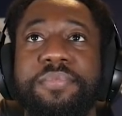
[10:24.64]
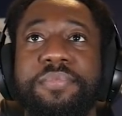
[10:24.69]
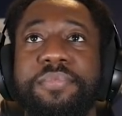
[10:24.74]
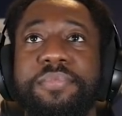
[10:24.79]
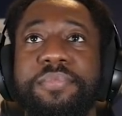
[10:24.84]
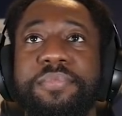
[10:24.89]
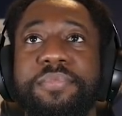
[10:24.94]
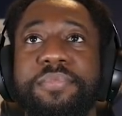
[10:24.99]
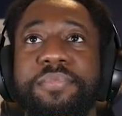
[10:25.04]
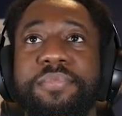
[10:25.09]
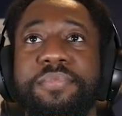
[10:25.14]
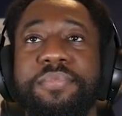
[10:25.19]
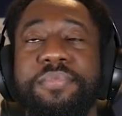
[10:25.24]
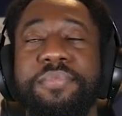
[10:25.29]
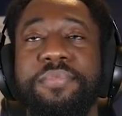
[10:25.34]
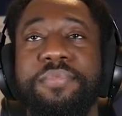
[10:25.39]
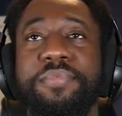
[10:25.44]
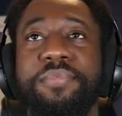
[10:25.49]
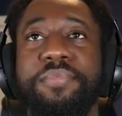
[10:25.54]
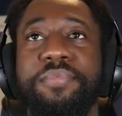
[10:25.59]

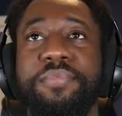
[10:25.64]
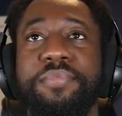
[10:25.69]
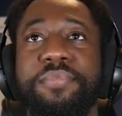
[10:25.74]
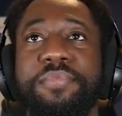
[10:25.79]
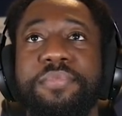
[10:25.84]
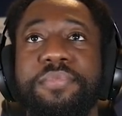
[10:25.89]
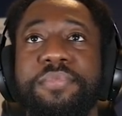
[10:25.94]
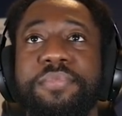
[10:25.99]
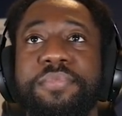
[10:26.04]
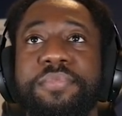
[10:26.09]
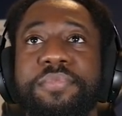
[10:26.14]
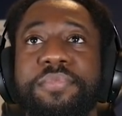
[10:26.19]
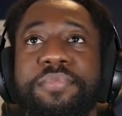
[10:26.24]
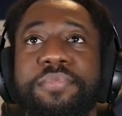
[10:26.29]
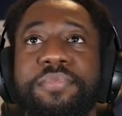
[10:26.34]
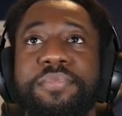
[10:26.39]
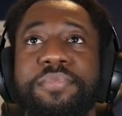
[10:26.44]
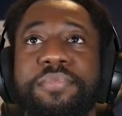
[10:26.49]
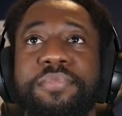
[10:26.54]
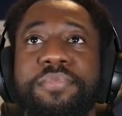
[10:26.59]

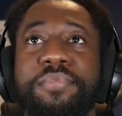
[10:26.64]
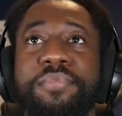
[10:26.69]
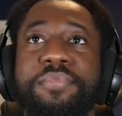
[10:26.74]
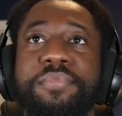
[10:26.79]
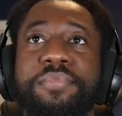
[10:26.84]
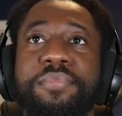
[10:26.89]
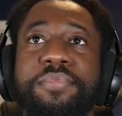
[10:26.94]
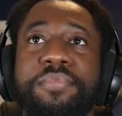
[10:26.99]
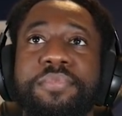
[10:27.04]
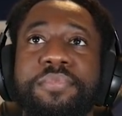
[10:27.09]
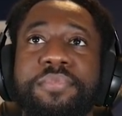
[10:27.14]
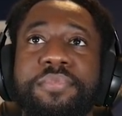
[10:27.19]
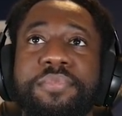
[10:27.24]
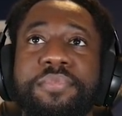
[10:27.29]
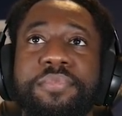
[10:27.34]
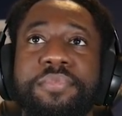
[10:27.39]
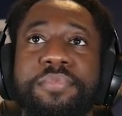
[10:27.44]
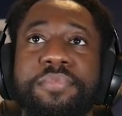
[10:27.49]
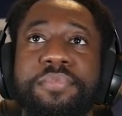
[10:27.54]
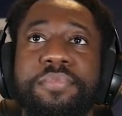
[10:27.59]

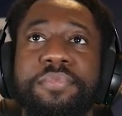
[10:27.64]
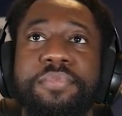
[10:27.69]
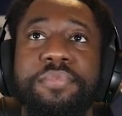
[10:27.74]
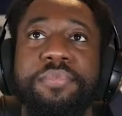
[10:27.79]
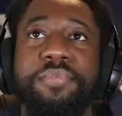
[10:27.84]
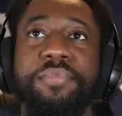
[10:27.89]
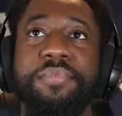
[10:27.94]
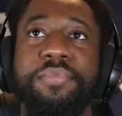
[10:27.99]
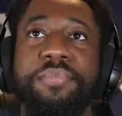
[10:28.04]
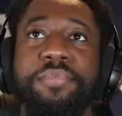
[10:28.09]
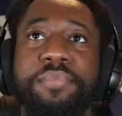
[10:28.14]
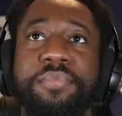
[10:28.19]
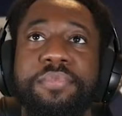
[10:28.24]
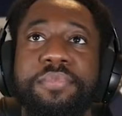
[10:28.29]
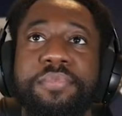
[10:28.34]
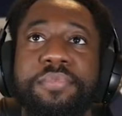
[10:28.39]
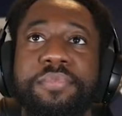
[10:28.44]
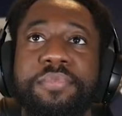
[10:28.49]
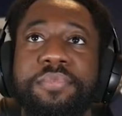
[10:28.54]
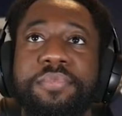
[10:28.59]

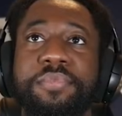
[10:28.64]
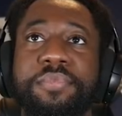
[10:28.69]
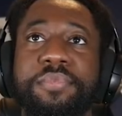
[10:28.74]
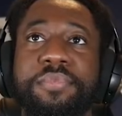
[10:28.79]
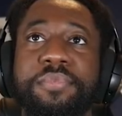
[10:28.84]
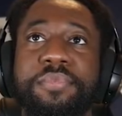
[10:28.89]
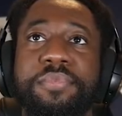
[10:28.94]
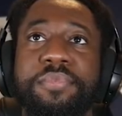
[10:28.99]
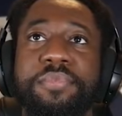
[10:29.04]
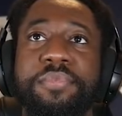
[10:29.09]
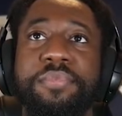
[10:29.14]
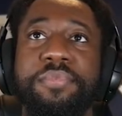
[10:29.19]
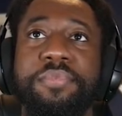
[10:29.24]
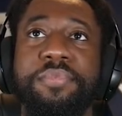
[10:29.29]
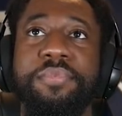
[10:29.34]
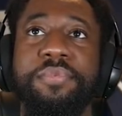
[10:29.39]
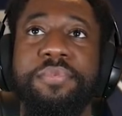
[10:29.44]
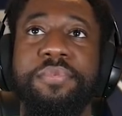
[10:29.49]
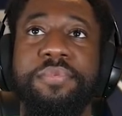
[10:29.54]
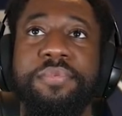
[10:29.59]

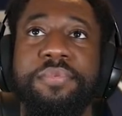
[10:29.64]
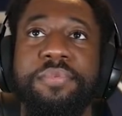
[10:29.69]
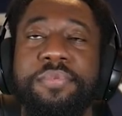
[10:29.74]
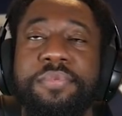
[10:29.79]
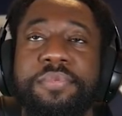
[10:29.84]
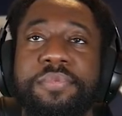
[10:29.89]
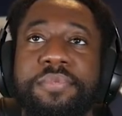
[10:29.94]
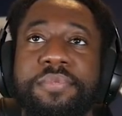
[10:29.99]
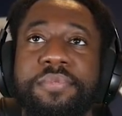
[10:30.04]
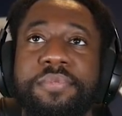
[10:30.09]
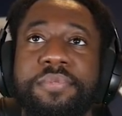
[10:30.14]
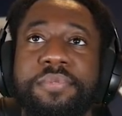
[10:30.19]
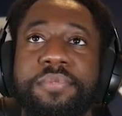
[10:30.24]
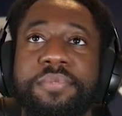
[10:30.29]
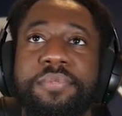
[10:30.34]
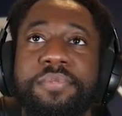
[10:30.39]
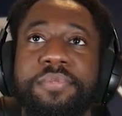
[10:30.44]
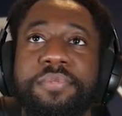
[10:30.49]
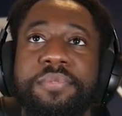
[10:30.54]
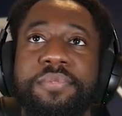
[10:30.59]

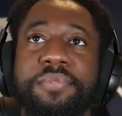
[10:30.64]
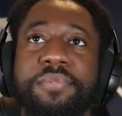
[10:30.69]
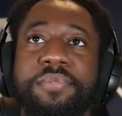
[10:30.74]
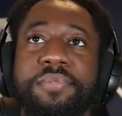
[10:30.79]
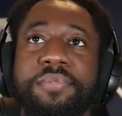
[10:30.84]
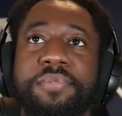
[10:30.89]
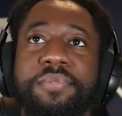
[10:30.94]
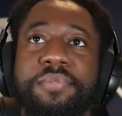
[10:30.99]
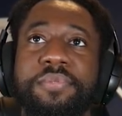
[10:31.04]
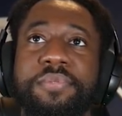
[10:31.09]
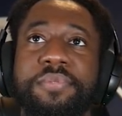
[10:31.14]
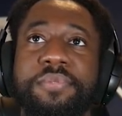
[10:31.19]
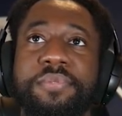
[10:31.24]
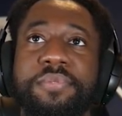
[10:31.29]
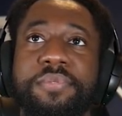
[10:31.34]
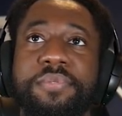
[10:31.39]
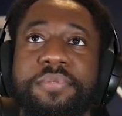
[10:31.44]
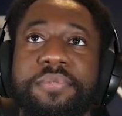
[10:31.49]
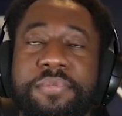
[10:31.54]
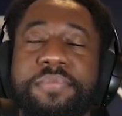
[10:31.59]

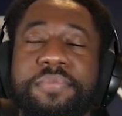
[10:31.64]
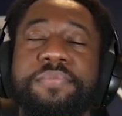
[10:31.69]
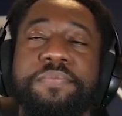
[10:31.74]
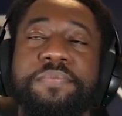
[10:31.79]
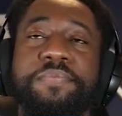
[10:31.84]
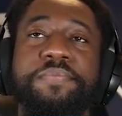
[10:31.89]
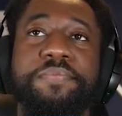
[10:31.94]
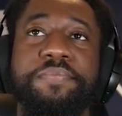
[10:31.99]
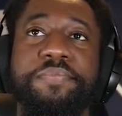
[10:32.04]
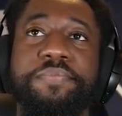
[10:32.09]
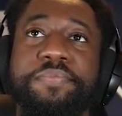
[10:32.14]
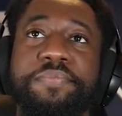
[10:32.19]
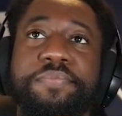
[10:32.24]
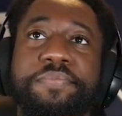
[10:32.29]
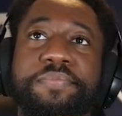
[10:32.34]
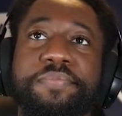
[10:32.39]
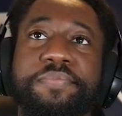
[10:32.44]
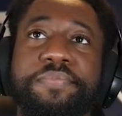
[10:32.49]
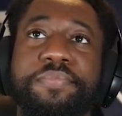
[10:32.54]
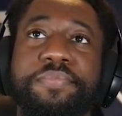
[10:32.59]
[no speech]